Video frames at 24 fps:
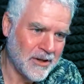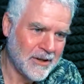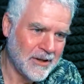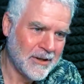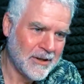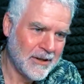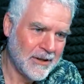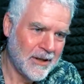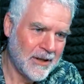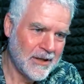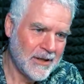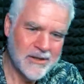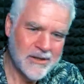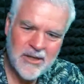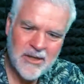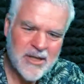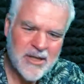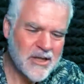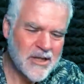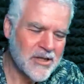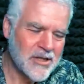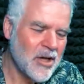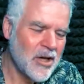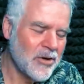Yep. So
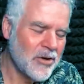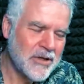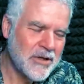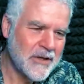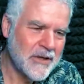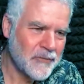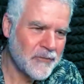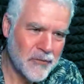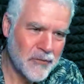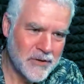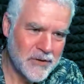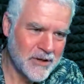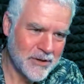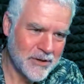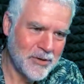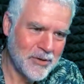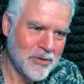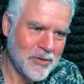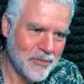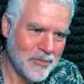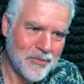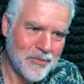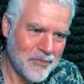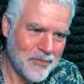this is no different
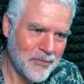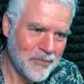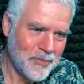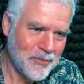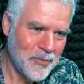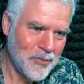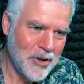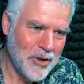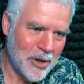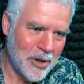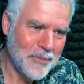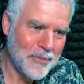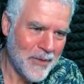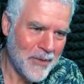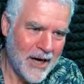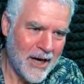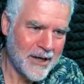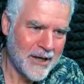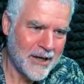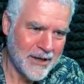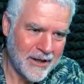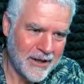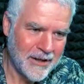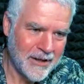to you know
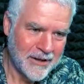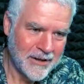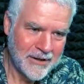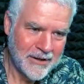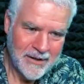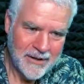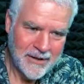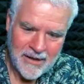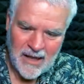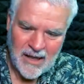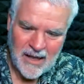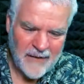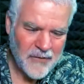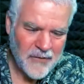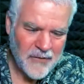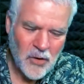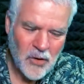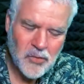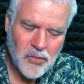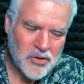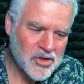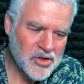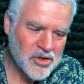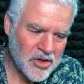marketing. if
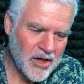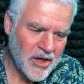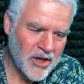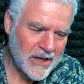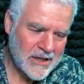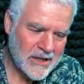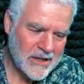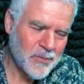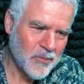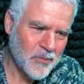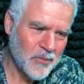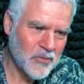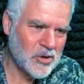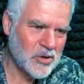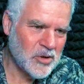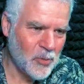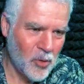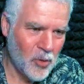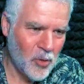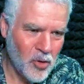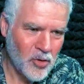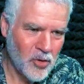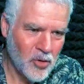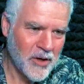you're a
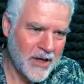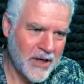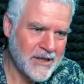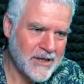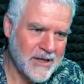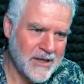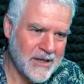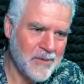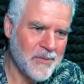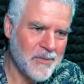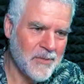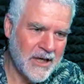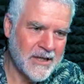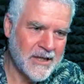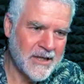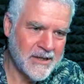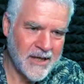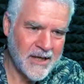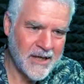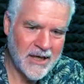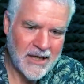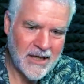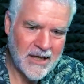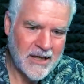small SME
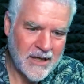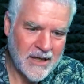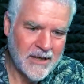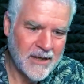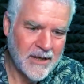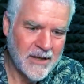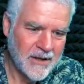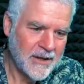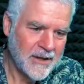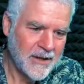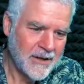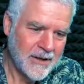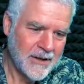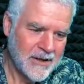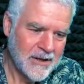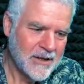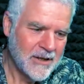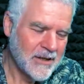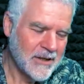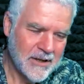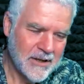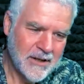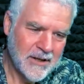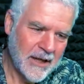selling
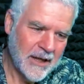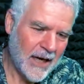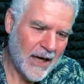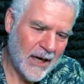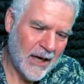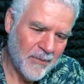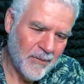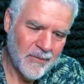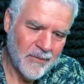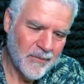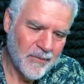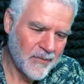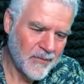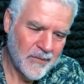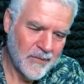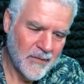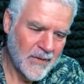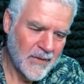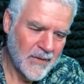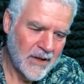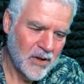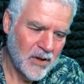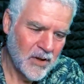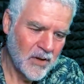um,
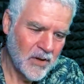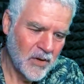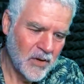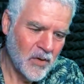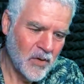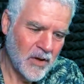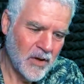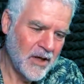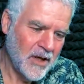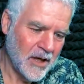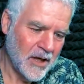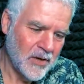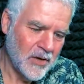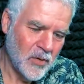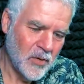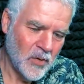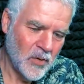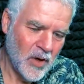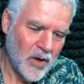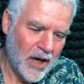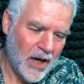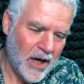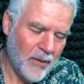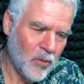you know
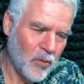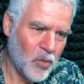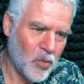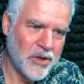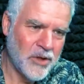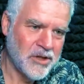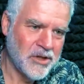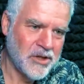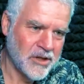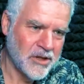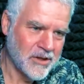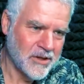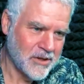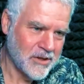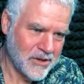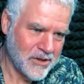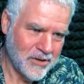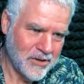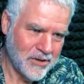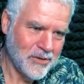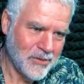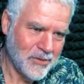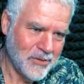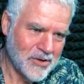um, widgets
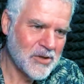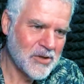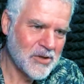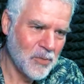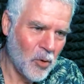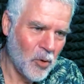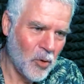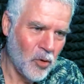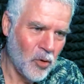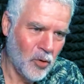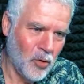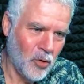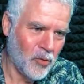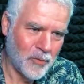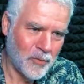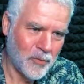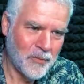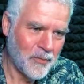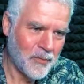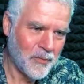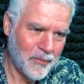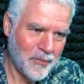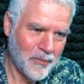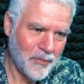to small
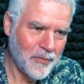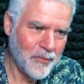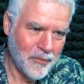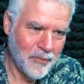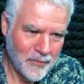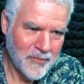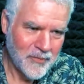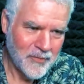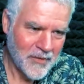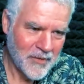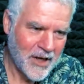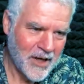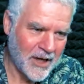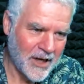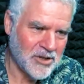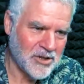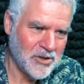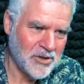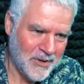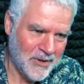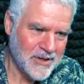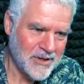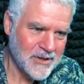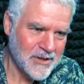
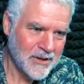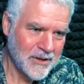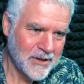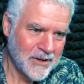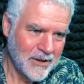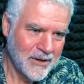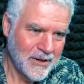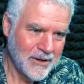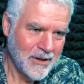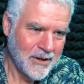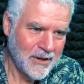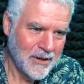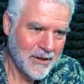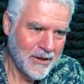customers. Yeah.